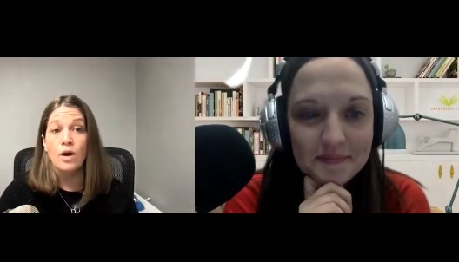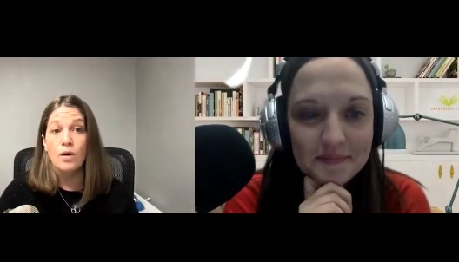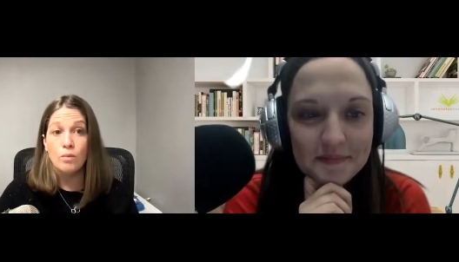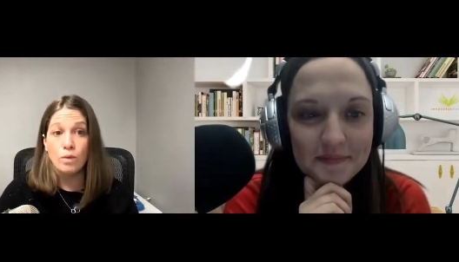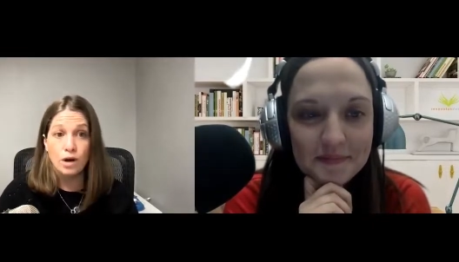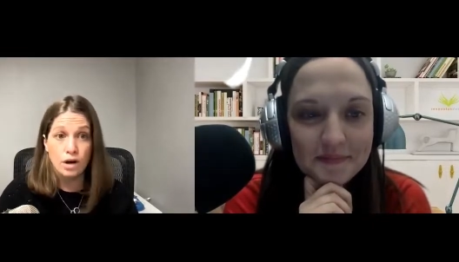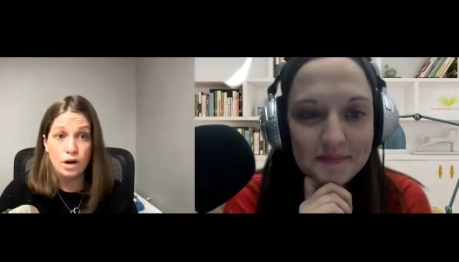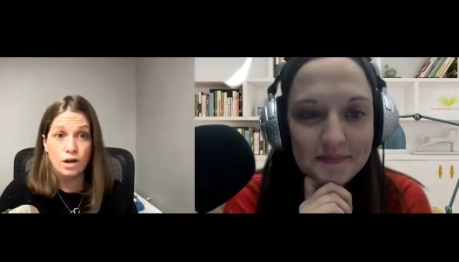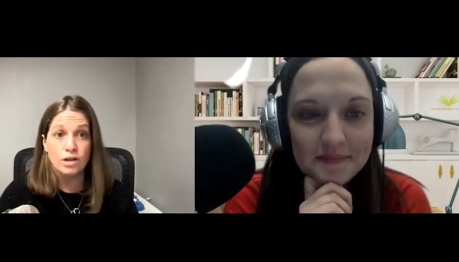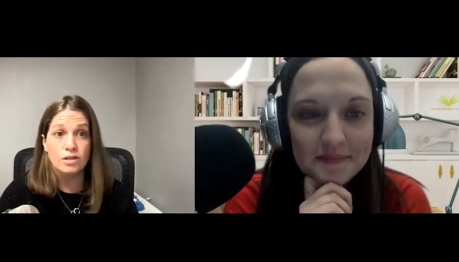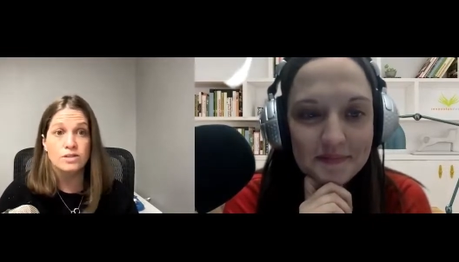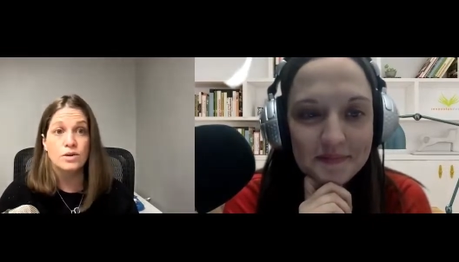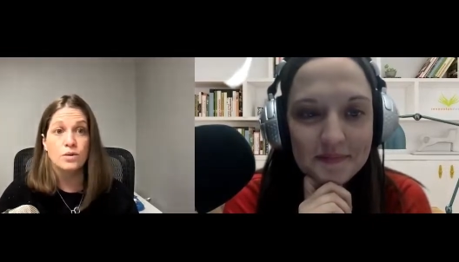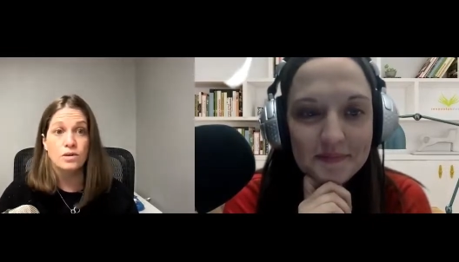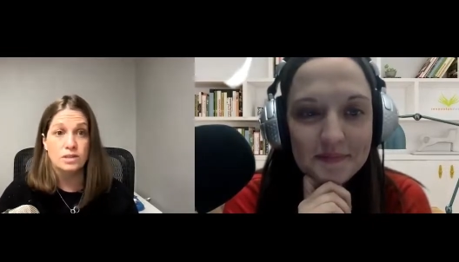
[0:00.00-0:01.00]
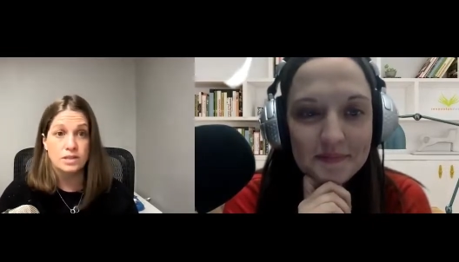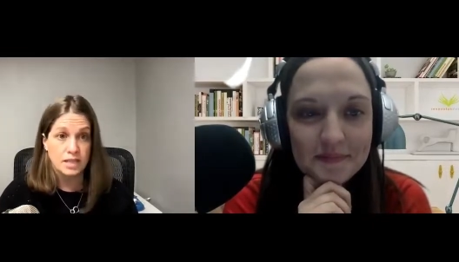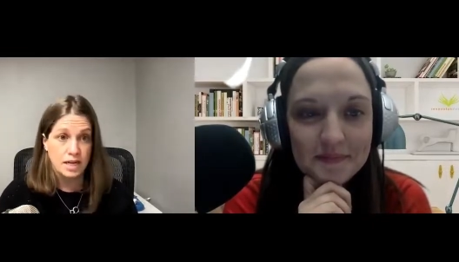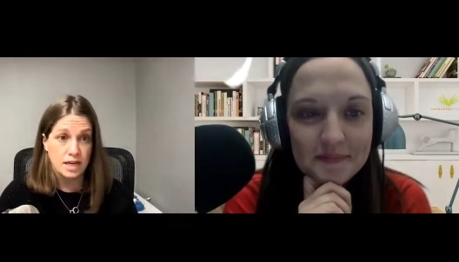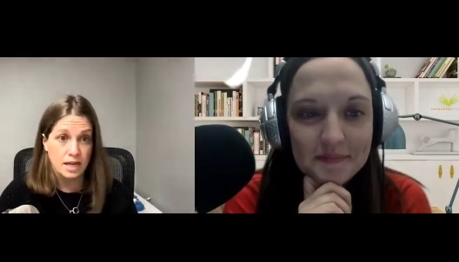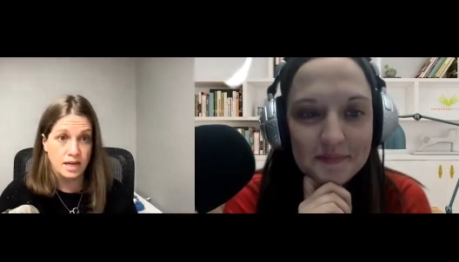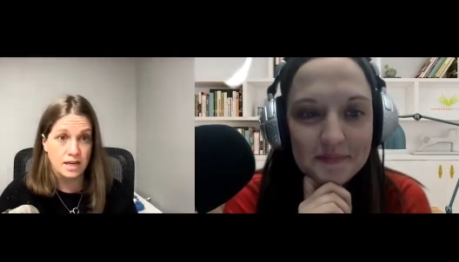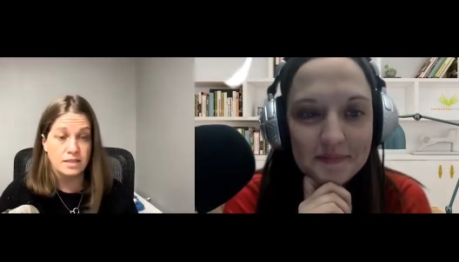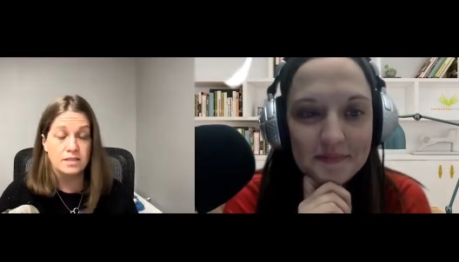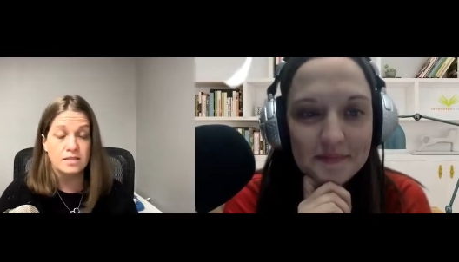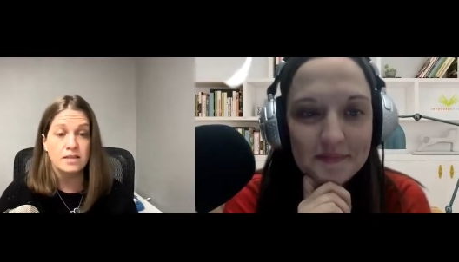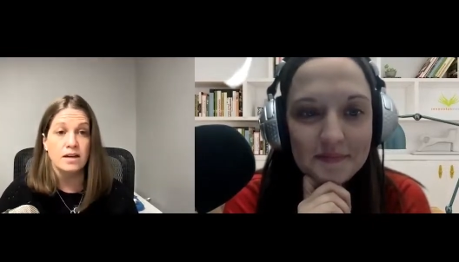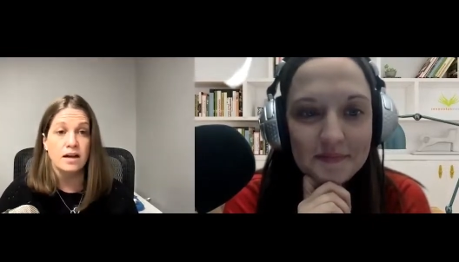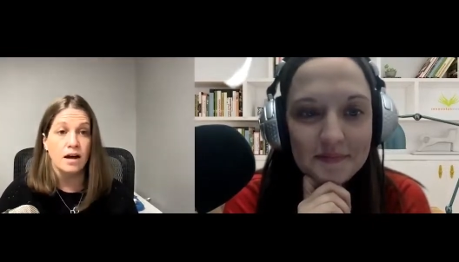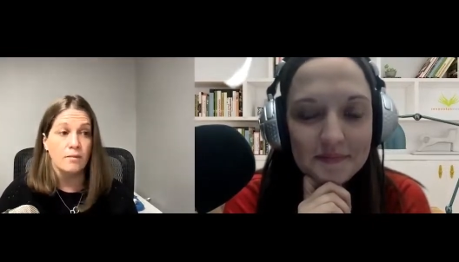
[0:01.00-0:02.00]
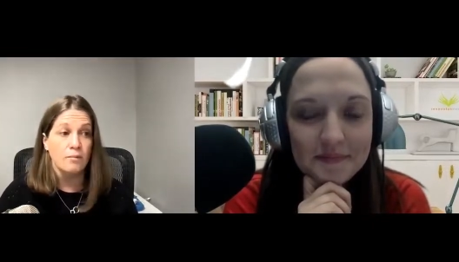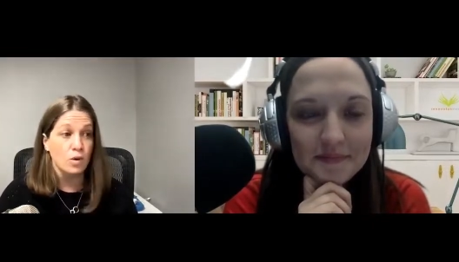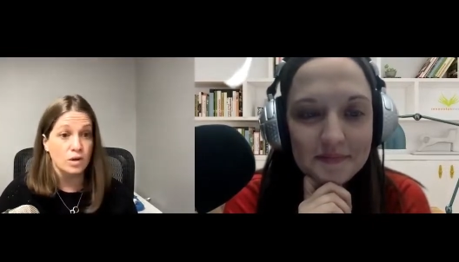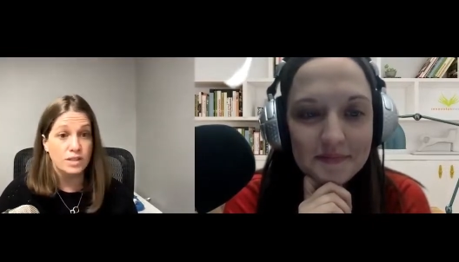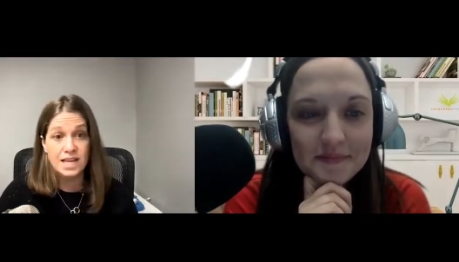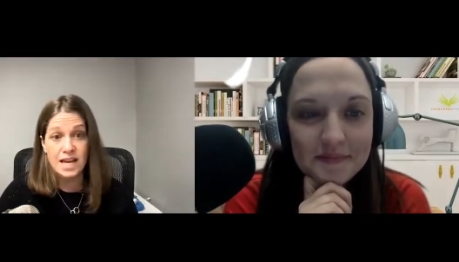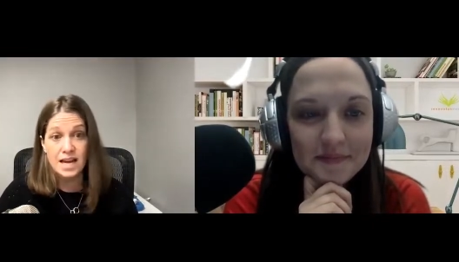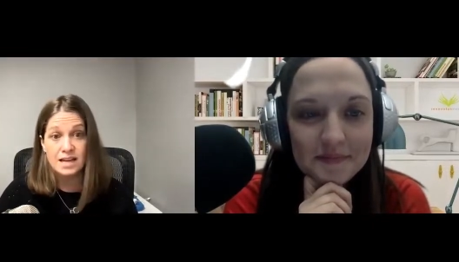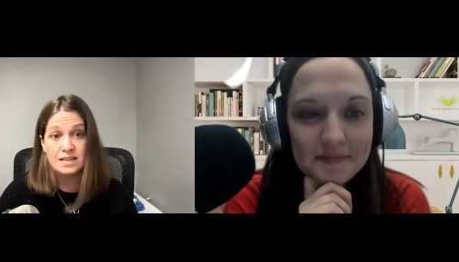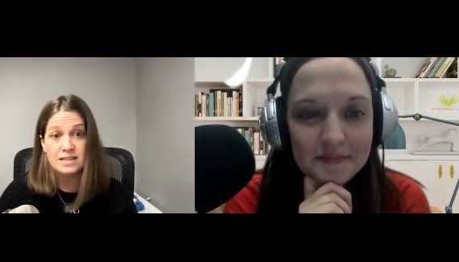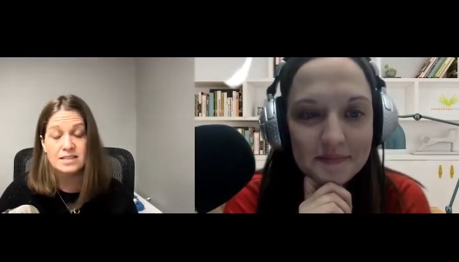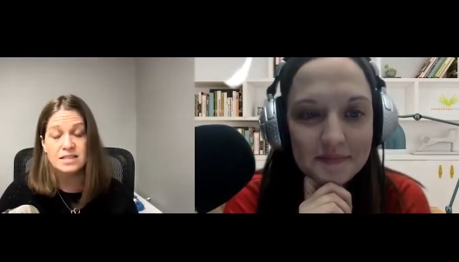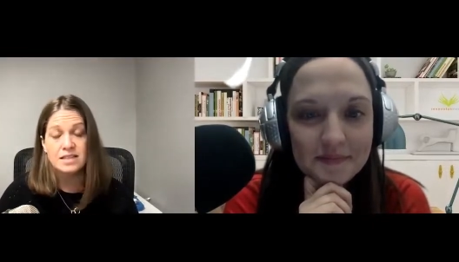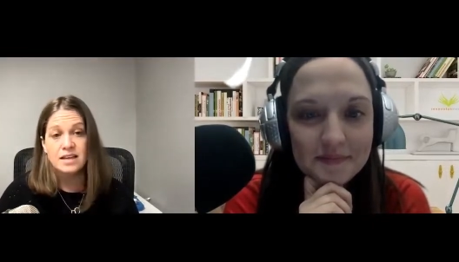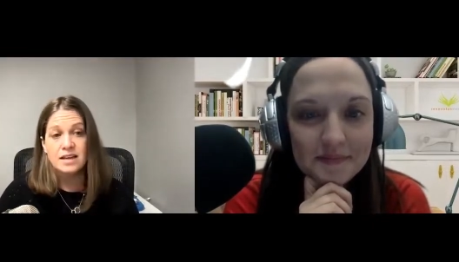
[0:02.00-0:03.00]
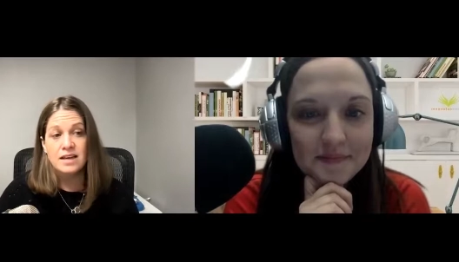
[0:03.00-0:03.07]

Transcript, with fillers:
Speaker 1: words or signs um, or text